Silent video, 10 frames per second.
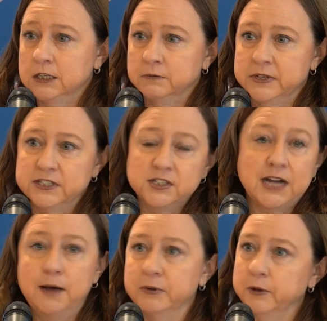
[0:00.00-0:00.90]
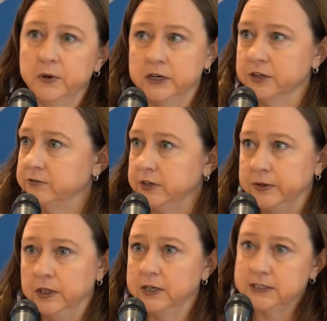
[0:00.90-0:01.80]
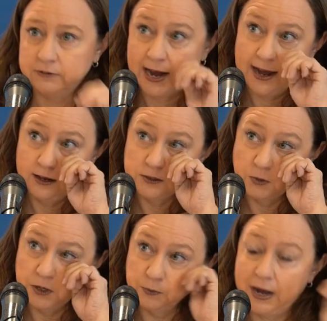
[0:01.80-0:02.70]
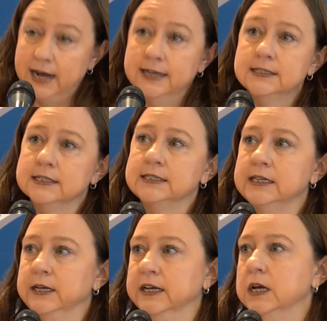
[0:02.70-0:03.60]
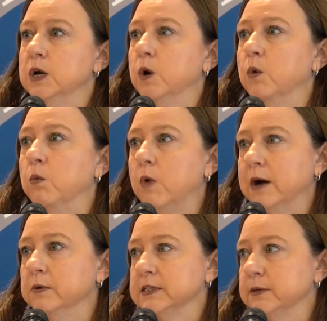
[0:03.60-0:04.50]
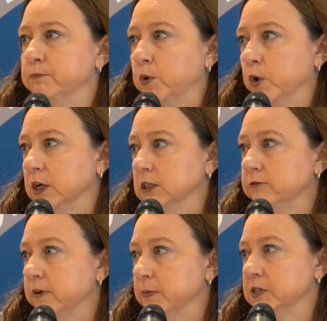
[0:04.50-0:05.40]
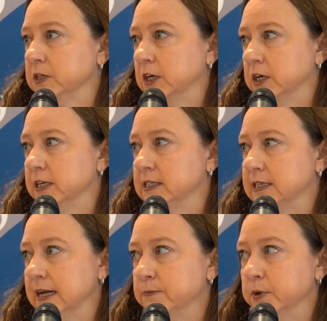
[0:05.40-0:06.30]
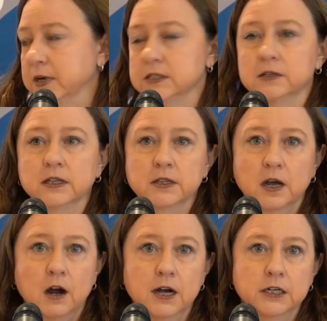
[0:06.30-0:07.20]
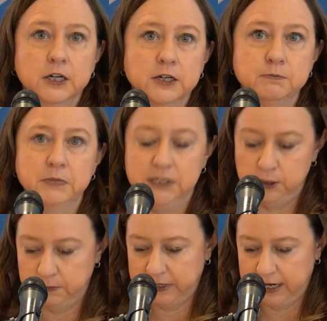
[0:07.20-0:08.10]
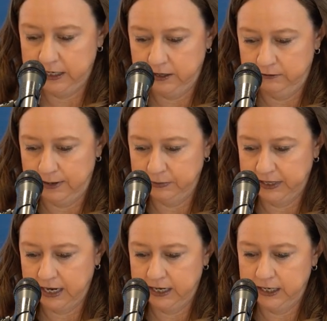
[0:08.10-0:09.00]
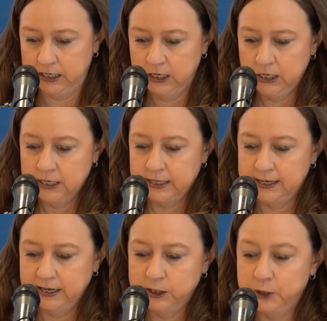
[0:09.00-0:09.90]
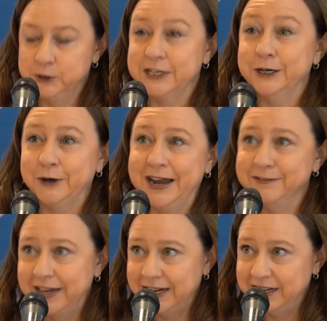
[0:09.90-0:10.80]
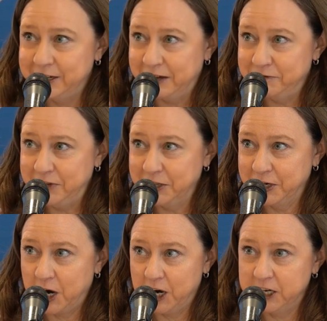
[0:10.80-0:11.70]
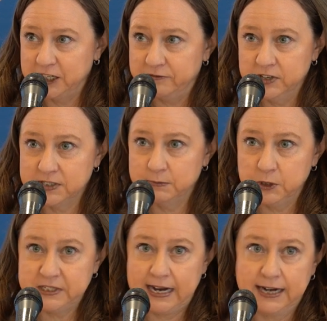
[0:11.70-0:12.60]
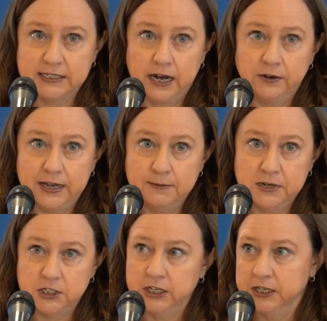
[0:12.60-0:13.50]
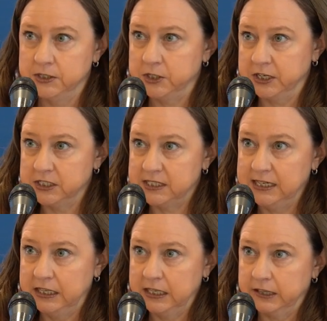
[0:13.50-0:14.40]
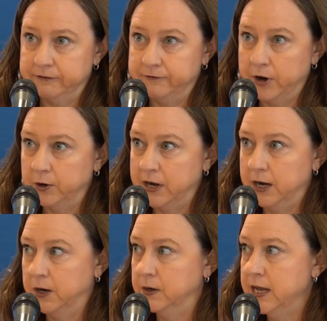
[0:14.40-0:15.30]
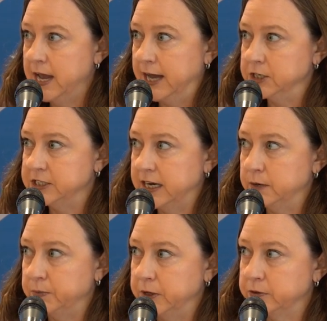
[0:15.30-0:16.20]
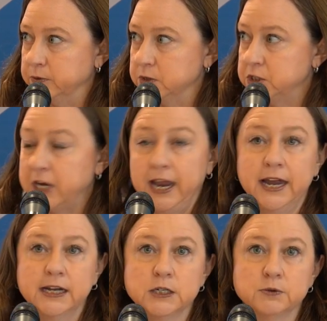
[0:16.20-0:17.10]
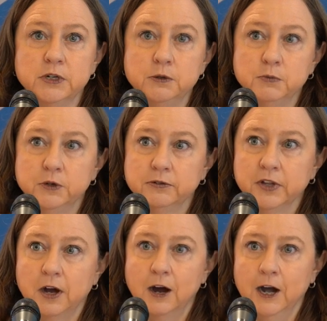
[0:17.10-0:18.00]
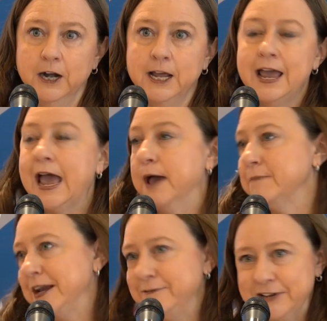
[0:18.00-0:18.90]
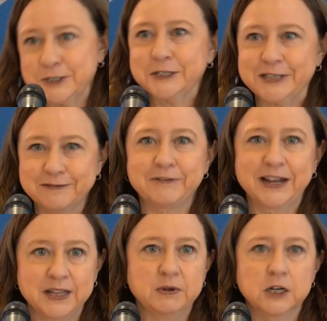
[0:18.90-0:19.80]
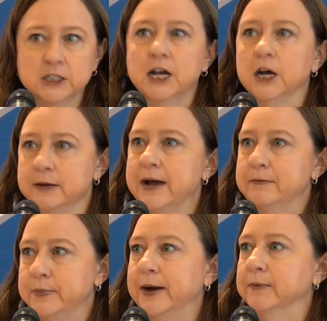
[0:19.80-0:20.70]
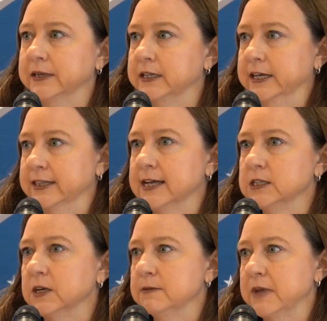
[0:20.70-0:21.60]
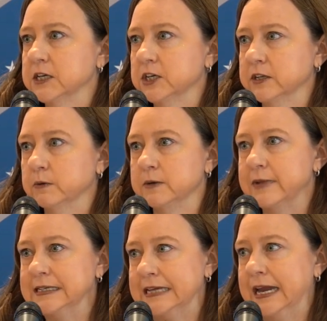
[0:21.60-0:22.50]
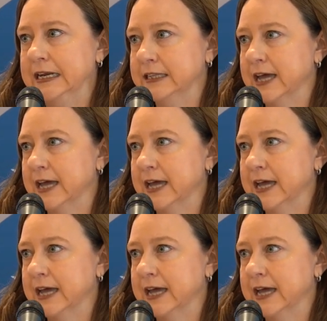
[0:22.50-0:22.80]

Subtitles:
was top of the world. Really looked around worldwide to see what was important from a security standpoint so that the card couldn't be duplicated or replicated. That includes engraving. You can feel the card. You can feel some of those tactile images. You can see that the photo and your date of birth will change when you move the card. And many features that, frankly, we don't talk about publicly. And that's all to make sure that we're maintaining